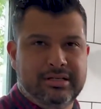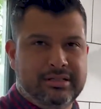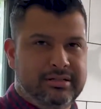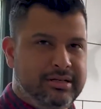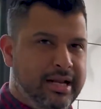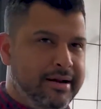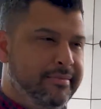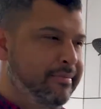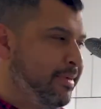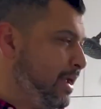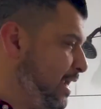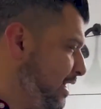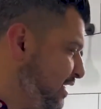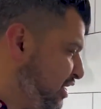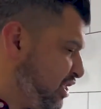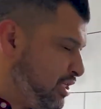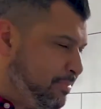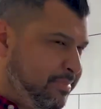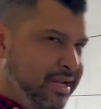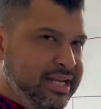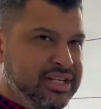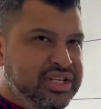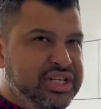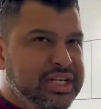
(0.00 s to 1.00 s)
And by
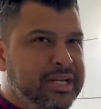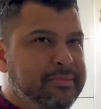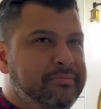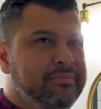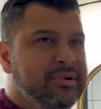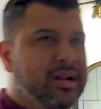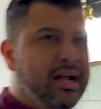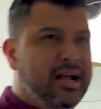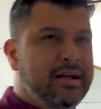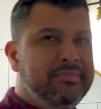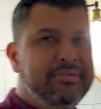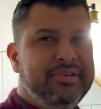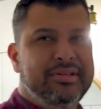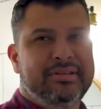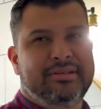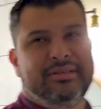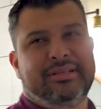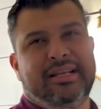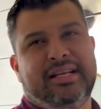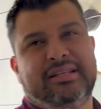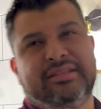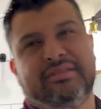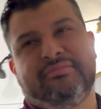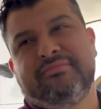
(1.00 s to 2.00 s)
cheap knobs,
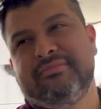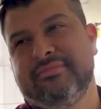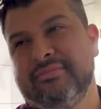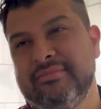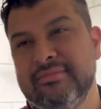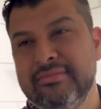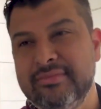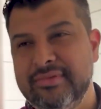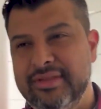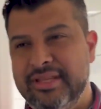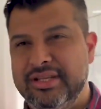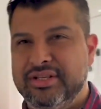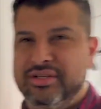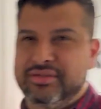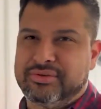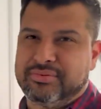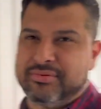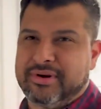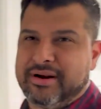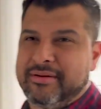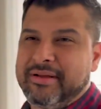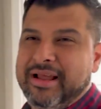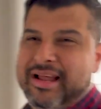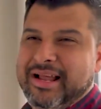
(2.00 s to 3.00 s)
like this is
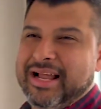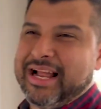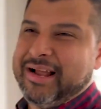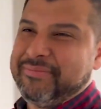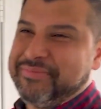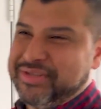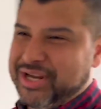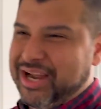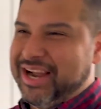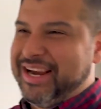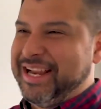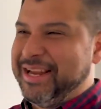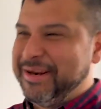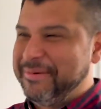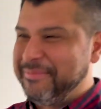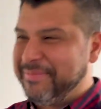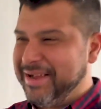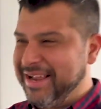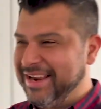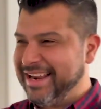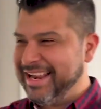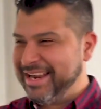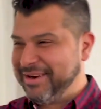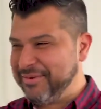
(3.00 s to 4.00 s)
what I'm talking
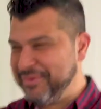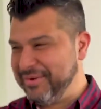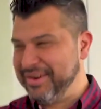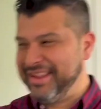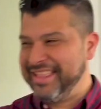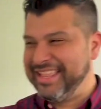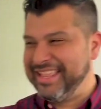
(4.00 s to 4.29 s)
about, like one of